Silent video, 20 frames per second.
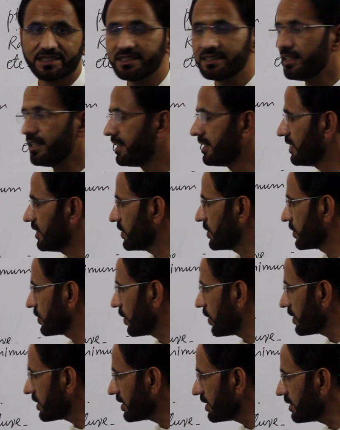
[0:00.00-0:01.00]
is the
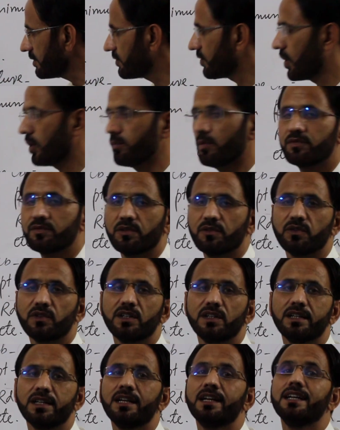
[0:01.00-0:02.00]
shortened form of the
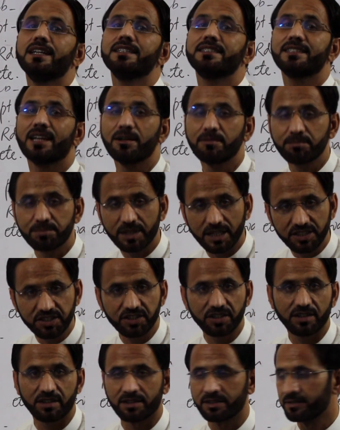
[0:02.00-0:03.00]
word
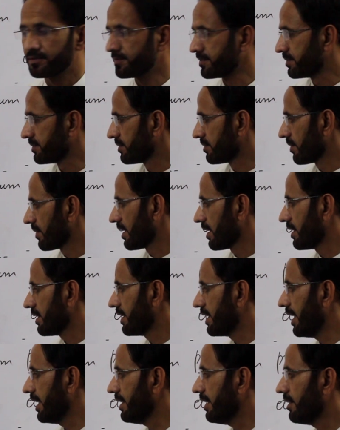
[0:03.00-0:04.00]
temperature.
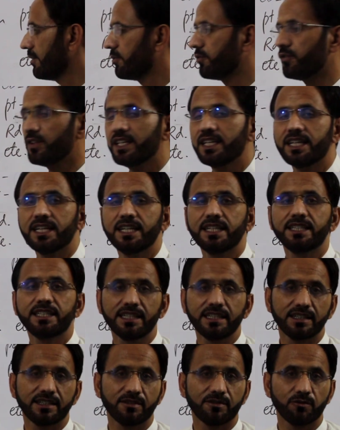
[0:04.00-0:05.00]
Then V E
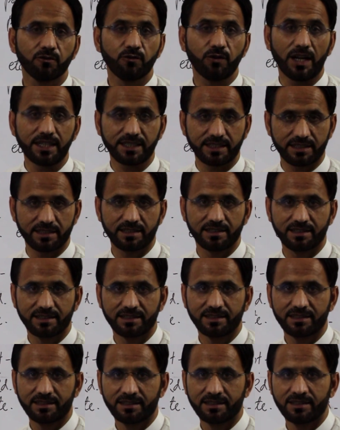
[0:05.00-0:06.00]
T, vet,
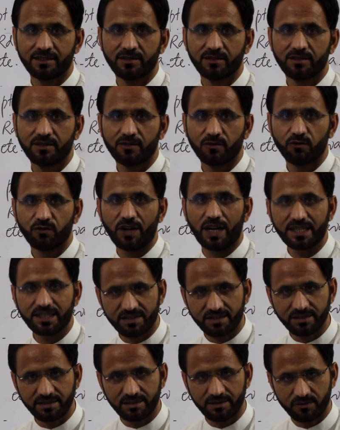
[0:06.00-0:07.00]

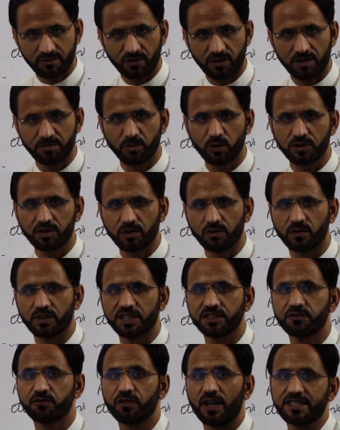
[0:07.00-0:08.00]
veteran, for both the
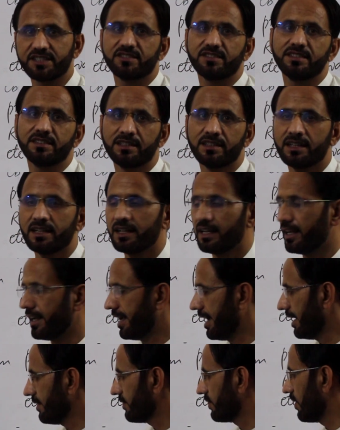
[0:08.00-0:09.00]
words, veteran,
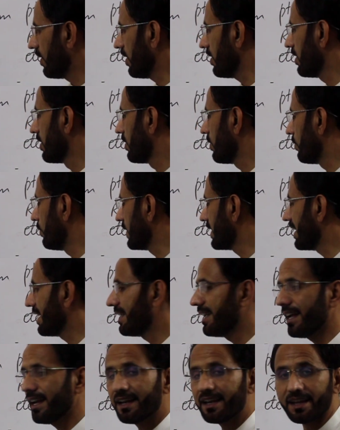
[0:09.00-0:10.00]
and for
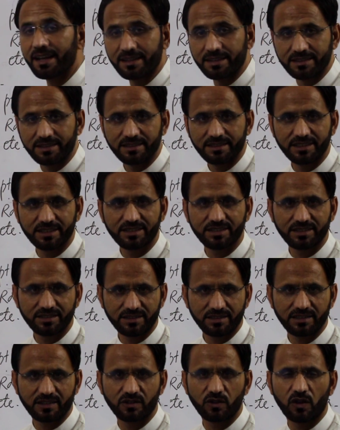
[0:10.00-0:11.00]
veterinarian. This
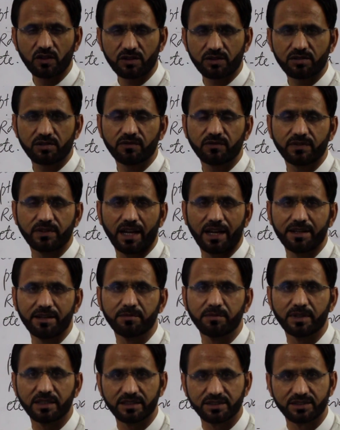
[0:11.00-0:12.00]
is the doctor of
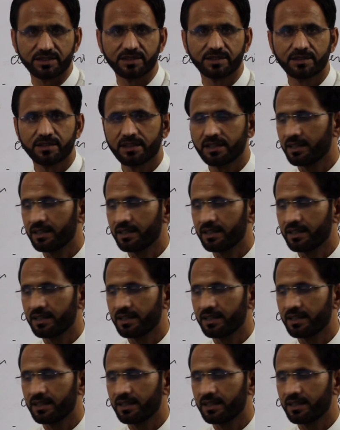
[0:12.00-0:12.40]
animals.